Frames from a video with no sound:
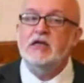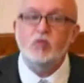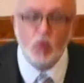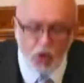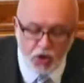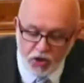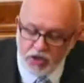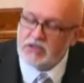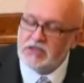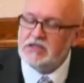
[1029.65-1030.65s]

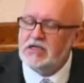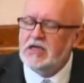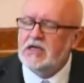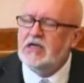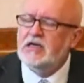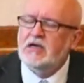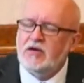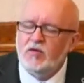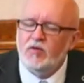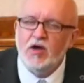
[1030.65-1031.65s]
works
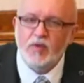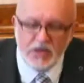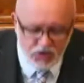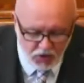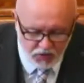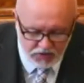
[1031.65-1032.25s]
where we don't